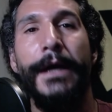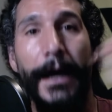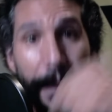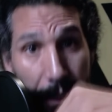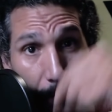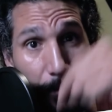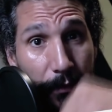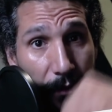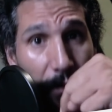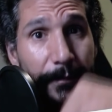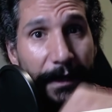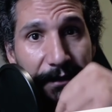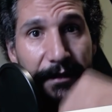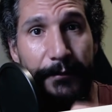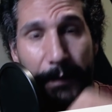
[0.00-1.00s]
Again, Bulldog
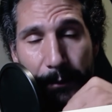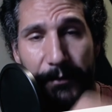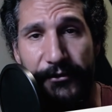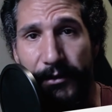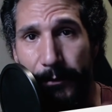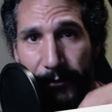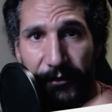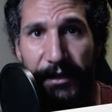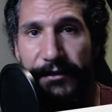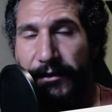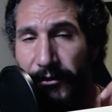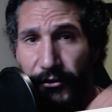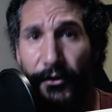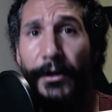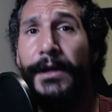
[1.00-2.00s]
Mindset membership, if you guys
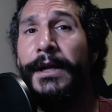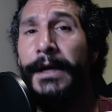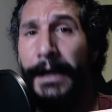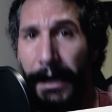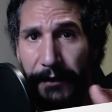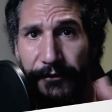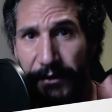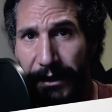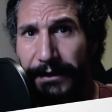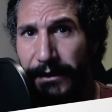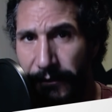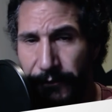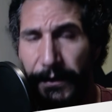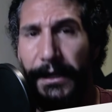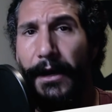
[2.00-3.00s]
enjoyed. And if you like
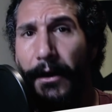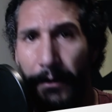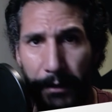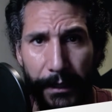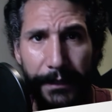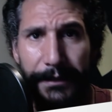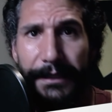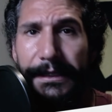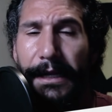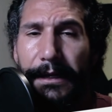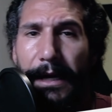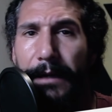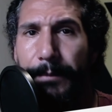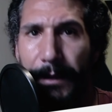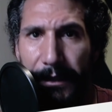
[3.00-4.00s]
this video, click that
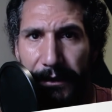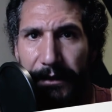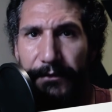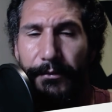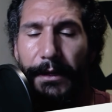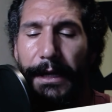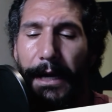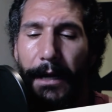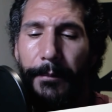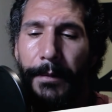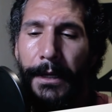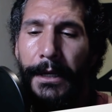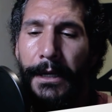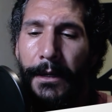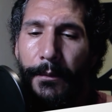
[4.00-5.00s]
like button. It does really help
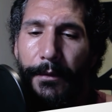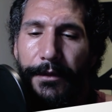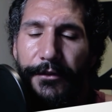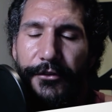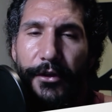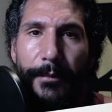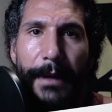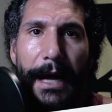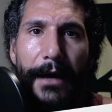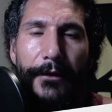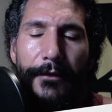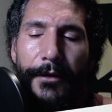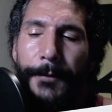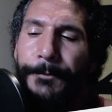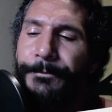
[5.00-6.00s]
with the YouTube
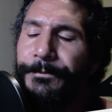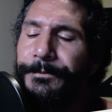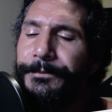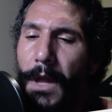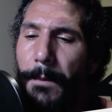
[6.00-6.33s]
algorithm.